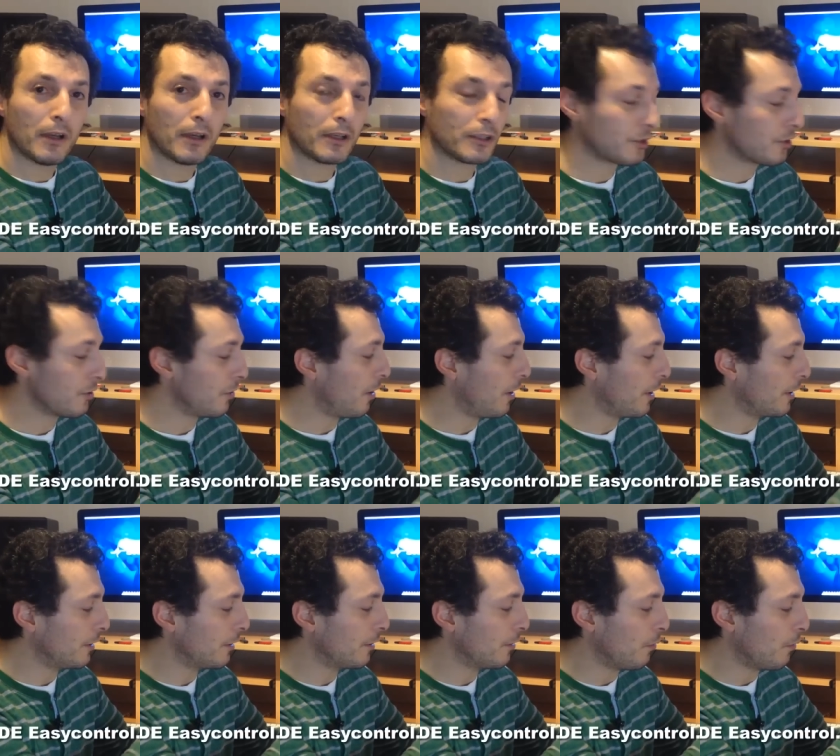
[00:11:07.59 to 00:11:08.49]
a
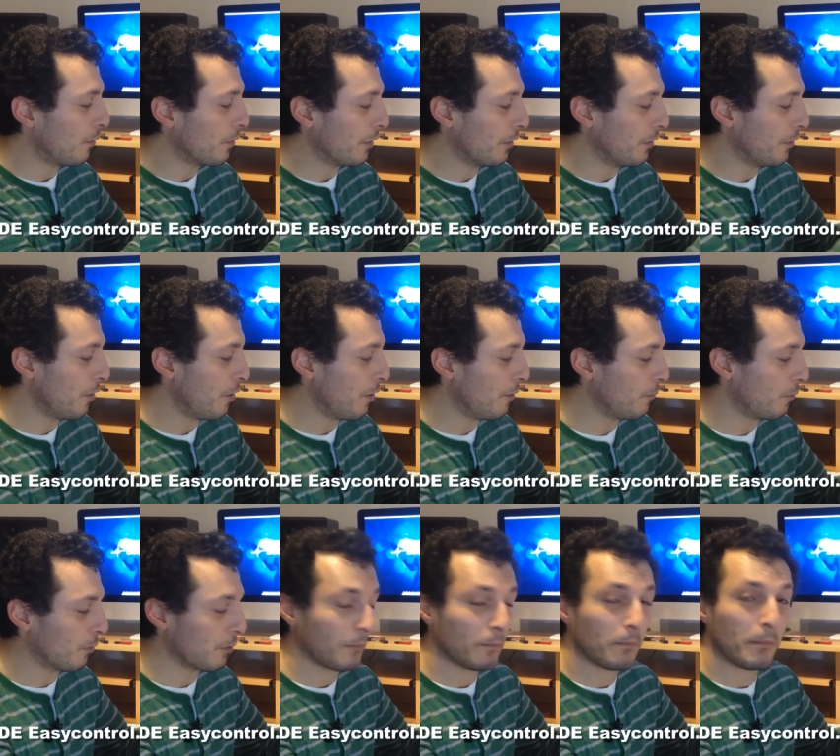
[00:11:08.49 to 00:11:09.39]
slider or a knob
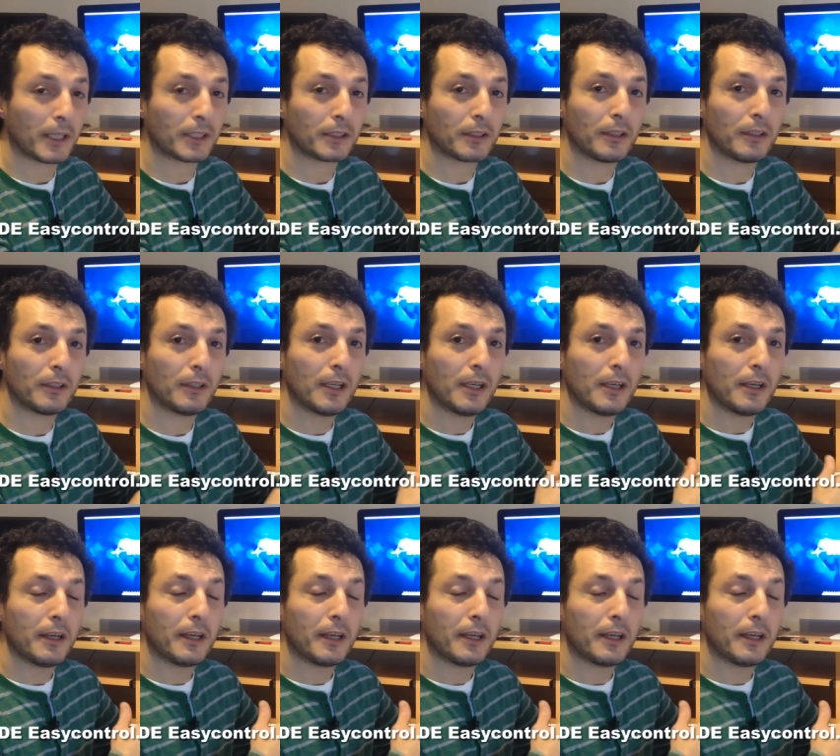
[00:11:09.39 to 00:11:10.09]
or a button,